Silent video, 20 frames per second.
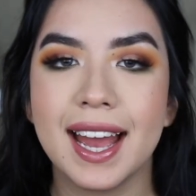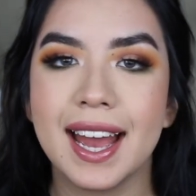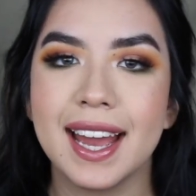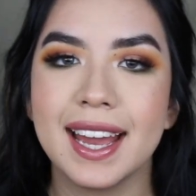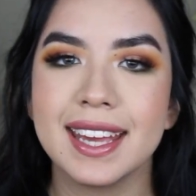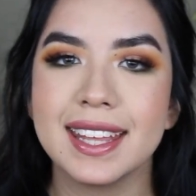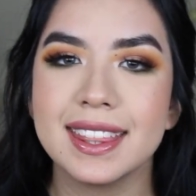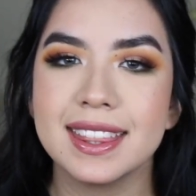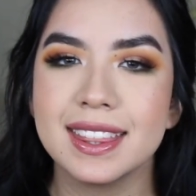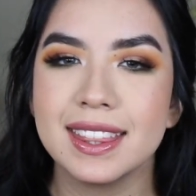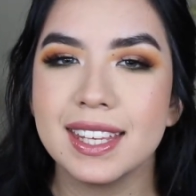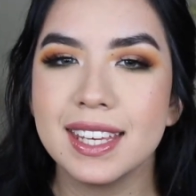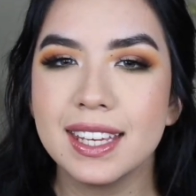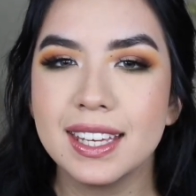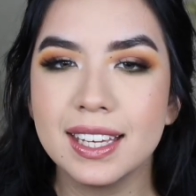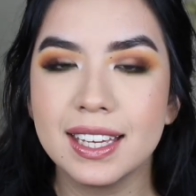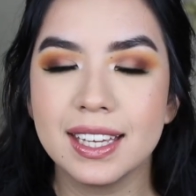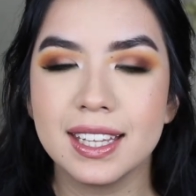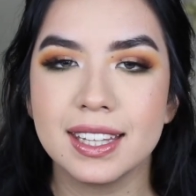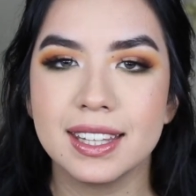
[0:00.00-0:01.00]
I
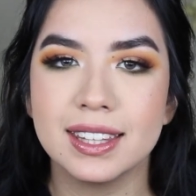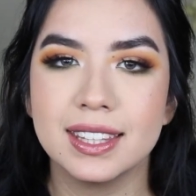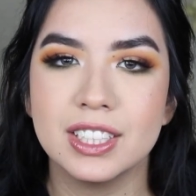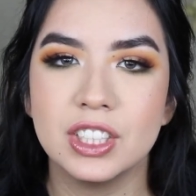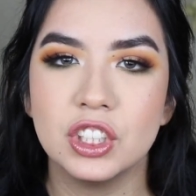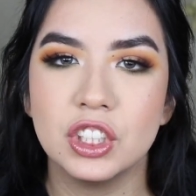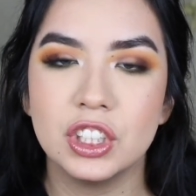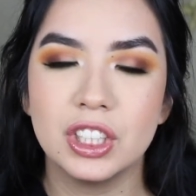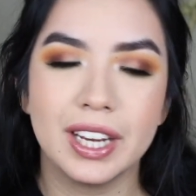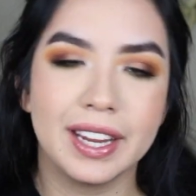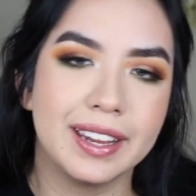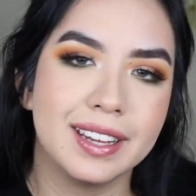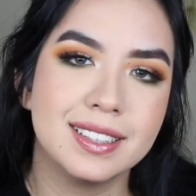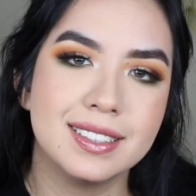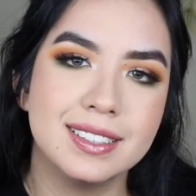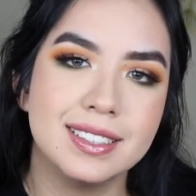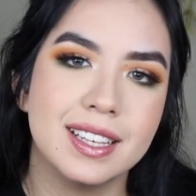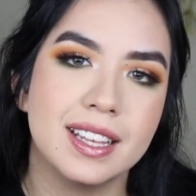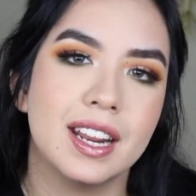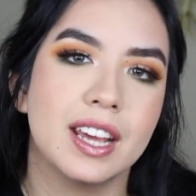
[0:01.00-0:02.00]
think the
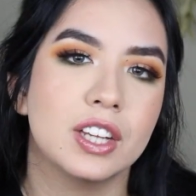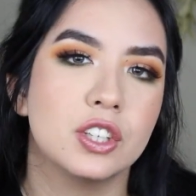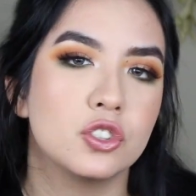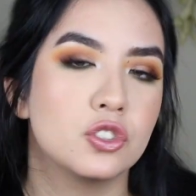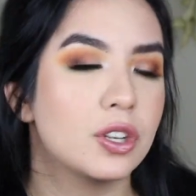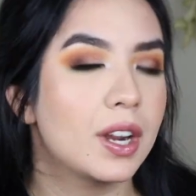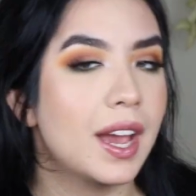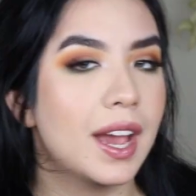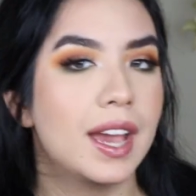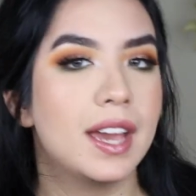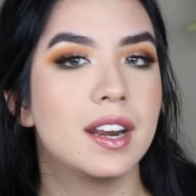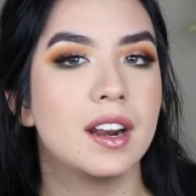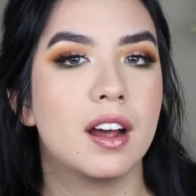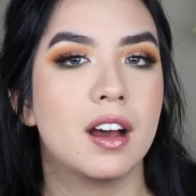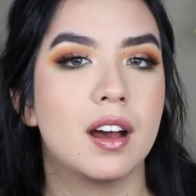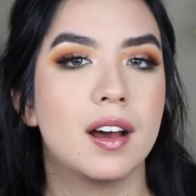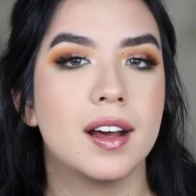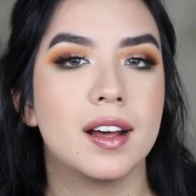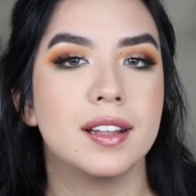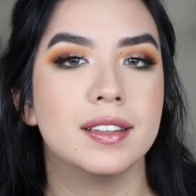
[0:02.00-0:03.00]
shades that I tried
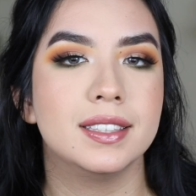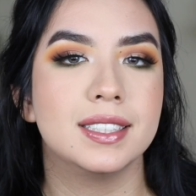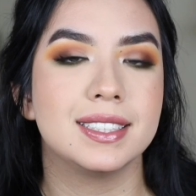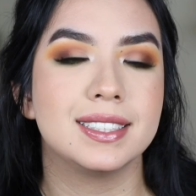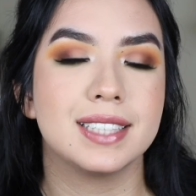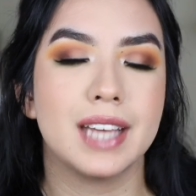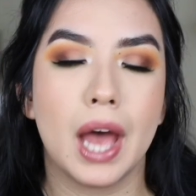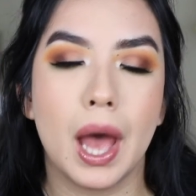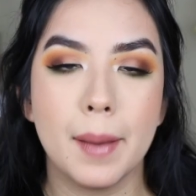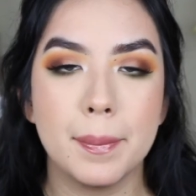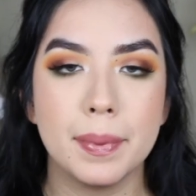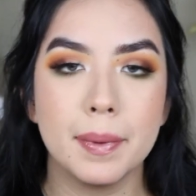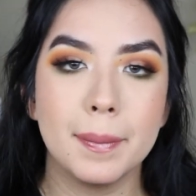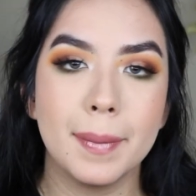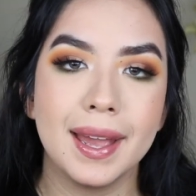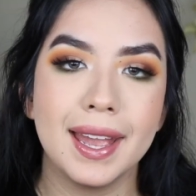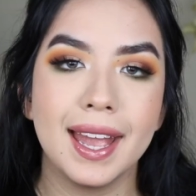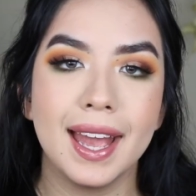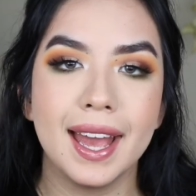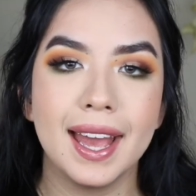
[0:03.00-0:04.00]
on the top of
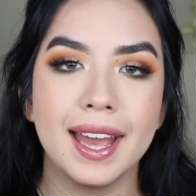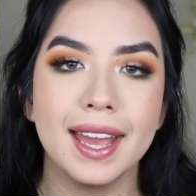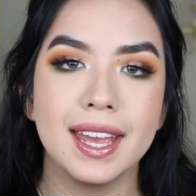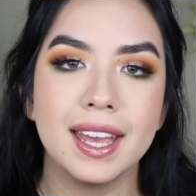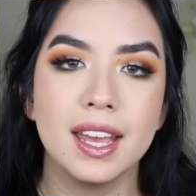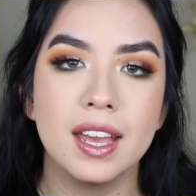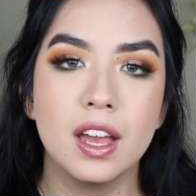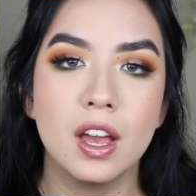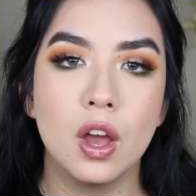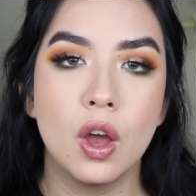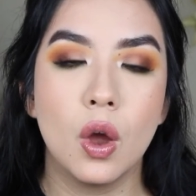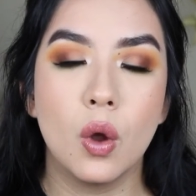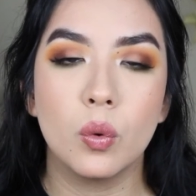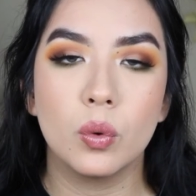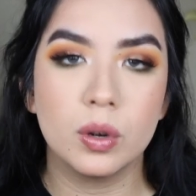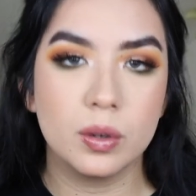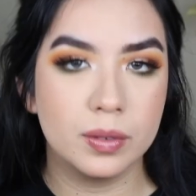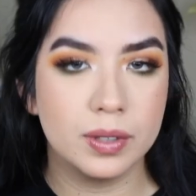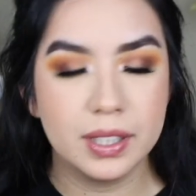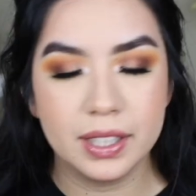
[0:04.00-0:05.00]
my eye
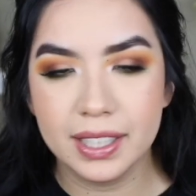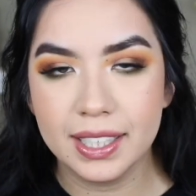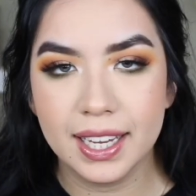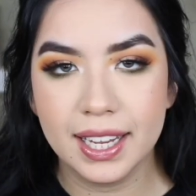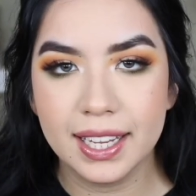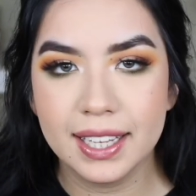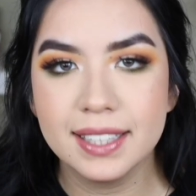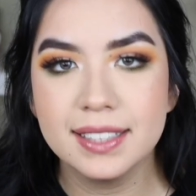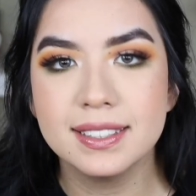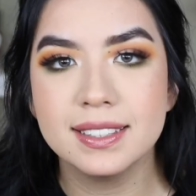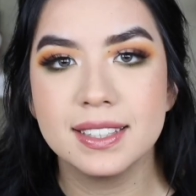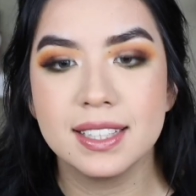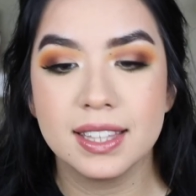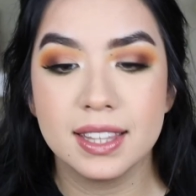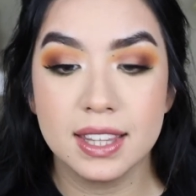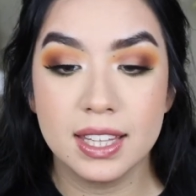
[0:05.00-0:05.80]
were really nice.